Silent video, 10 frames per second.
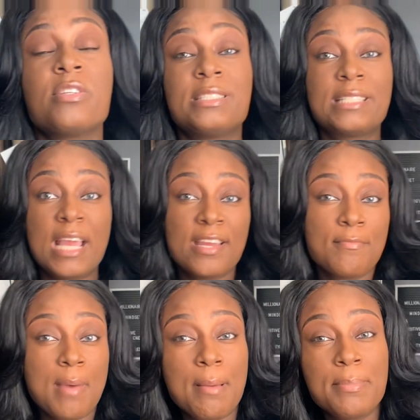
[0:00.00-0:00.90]
save
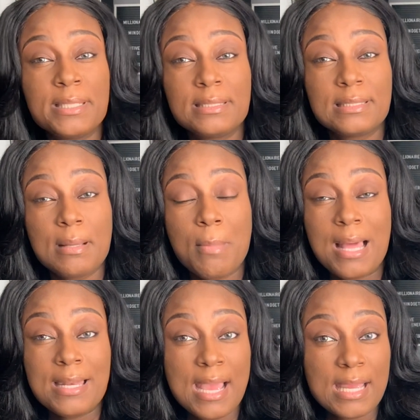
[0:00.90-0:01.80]
my business and my
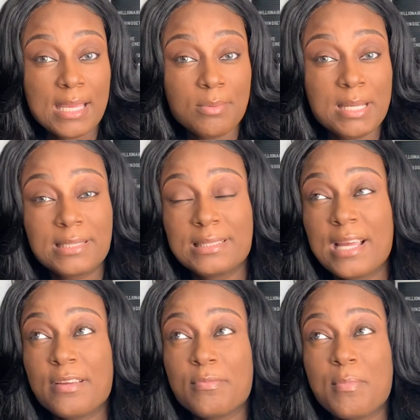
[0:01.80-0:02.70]
name, and
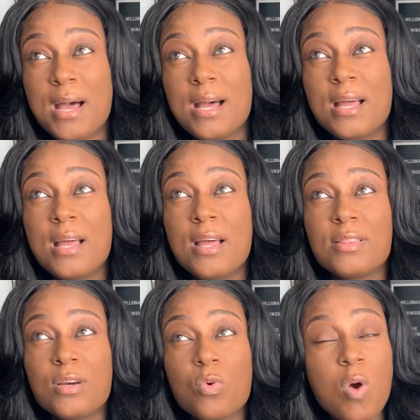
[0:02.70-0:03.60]
save
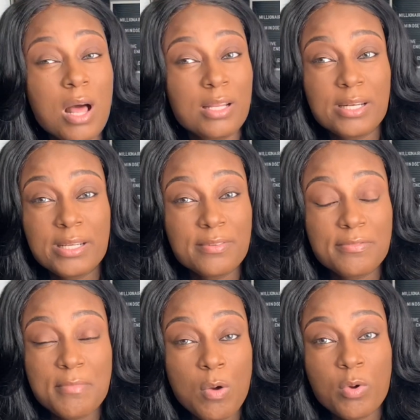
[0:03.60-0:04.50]
the quality of
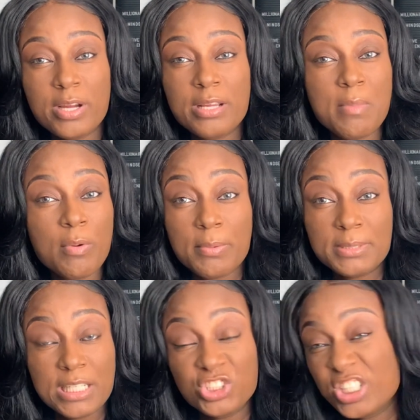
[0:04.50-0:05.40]
my work and my
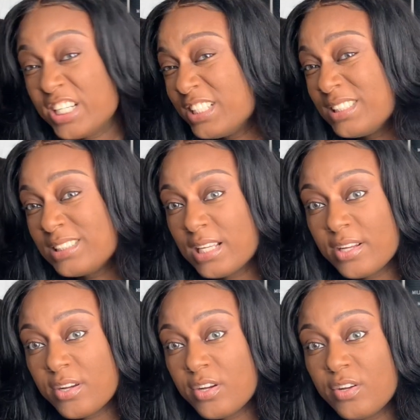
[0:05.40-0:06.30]
reputation, instead
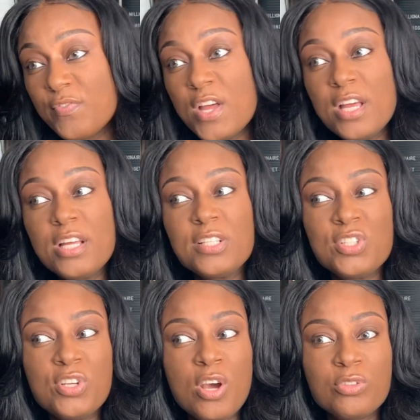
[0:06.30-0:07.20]
of,
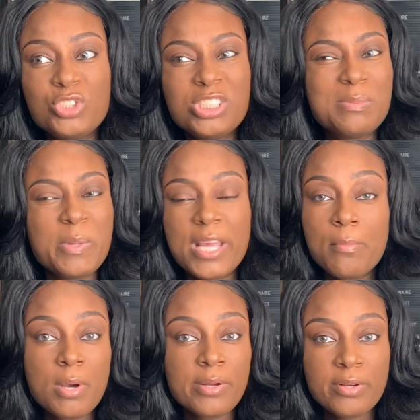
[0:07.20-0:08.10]
you know, just
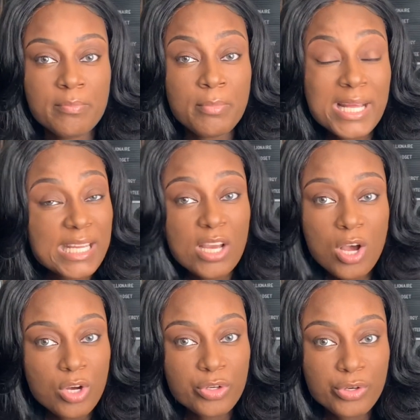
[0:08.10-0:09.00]
being money
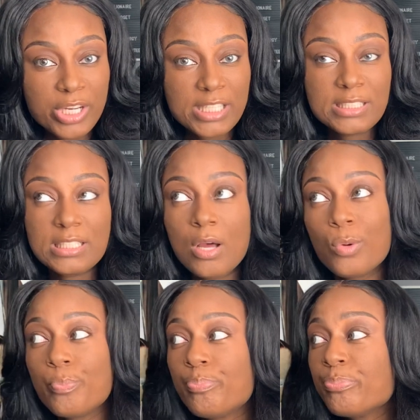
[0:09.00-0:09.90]
hungry. So,